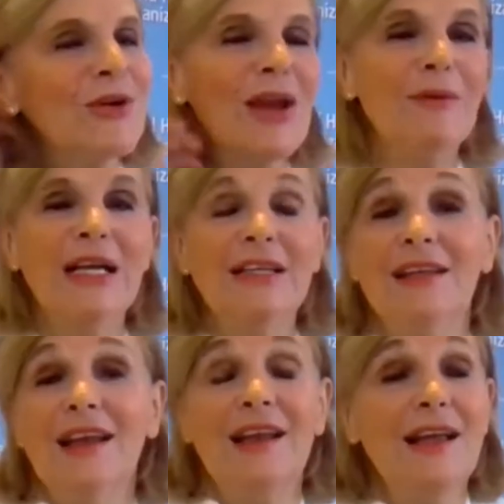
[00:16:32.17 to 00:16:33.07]
for
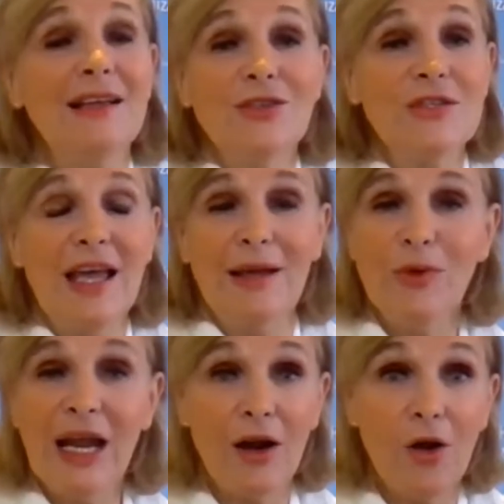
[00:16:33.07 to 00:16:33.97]
collaborating. And as you say,
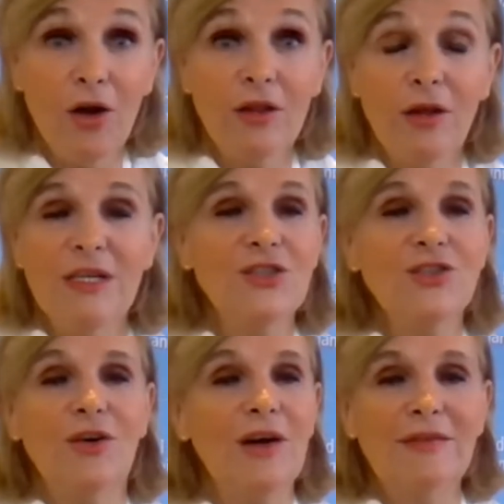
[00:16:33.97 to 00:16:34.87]
we are all
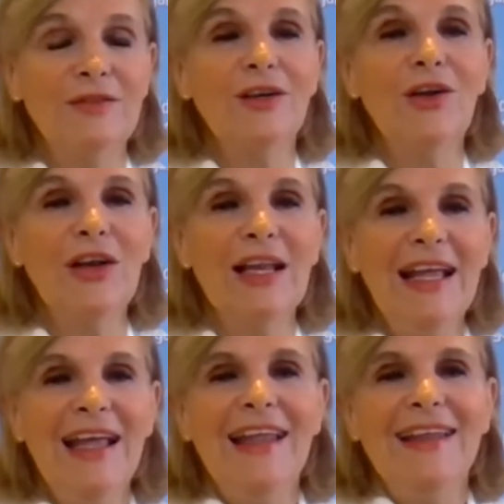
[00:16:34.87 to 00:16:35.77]
WHO. After all,
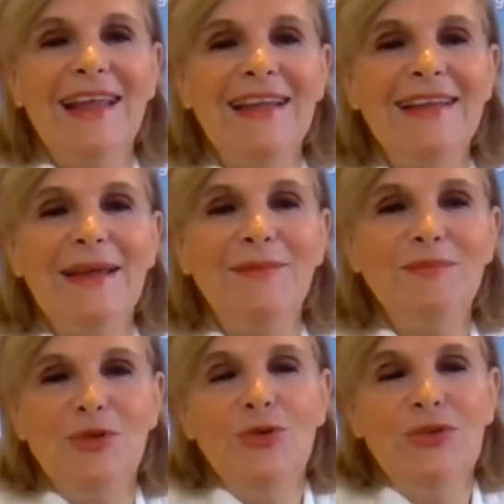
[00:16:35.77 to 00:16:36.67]
the
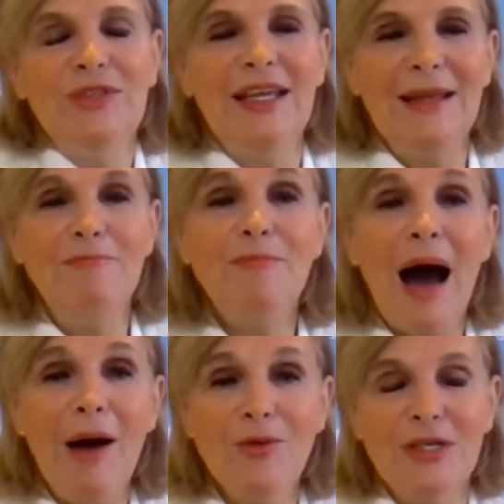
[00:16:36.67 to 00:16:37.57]
beauty and the
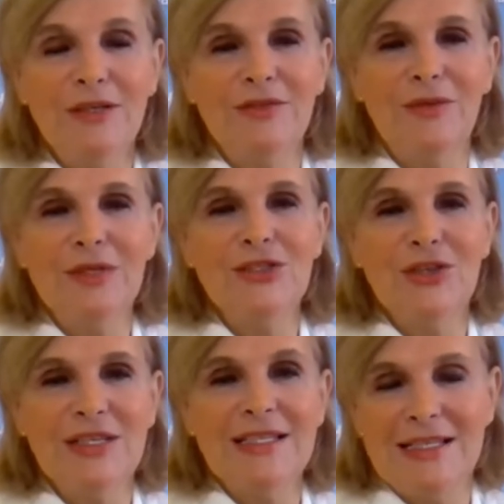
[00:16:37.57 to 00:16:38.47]
power of WHO
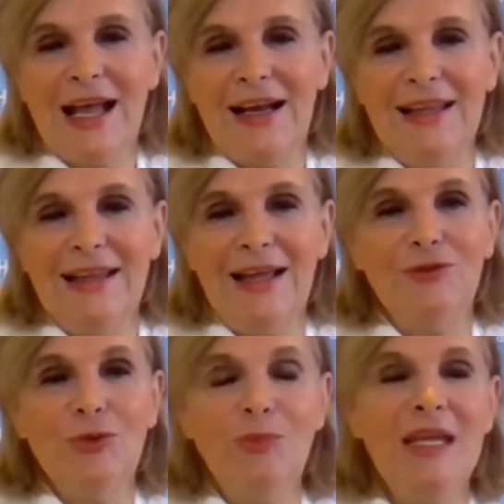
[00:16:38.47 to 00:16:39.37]
is exactly that,
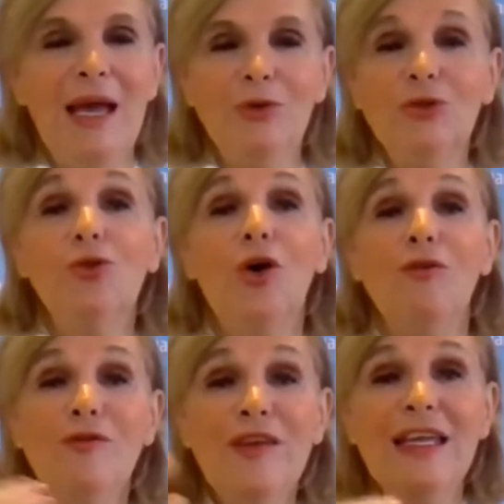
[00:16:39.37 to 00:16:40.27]
to be able to
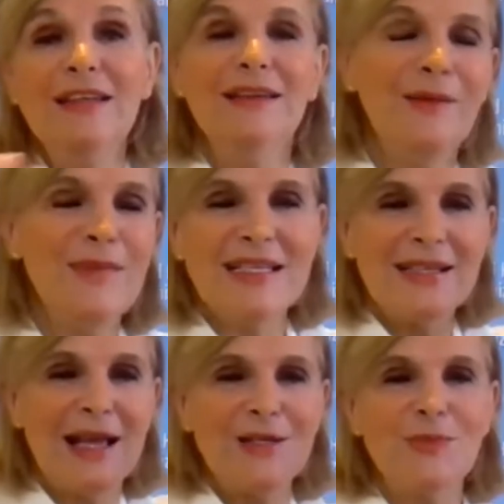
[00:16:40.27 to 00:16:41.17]
convene the best
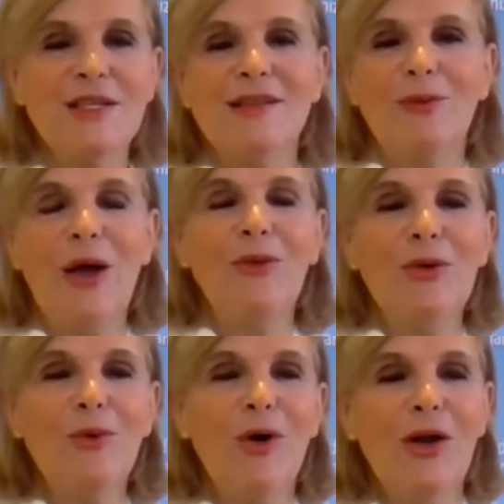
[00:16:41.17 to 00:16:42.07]
experts around the
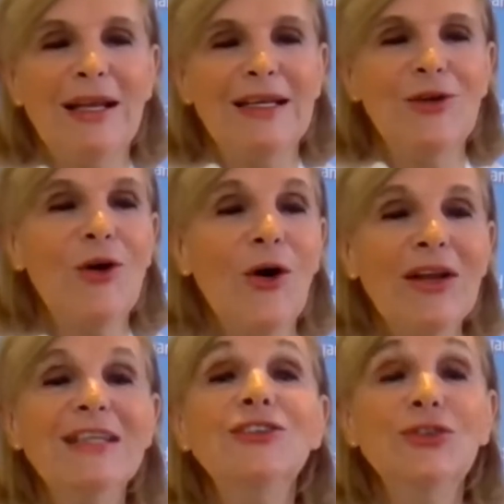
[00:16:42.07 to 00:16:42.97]
world and
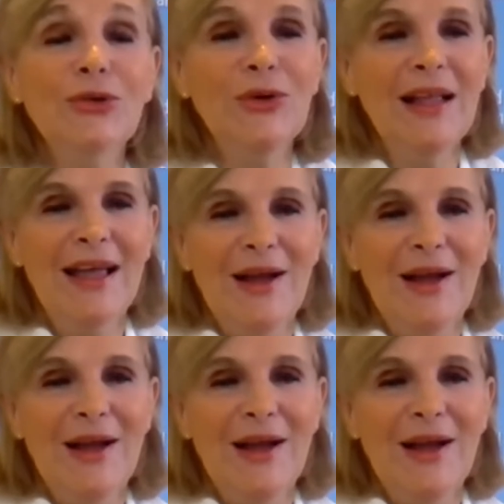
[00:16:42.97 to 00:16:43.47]
calling you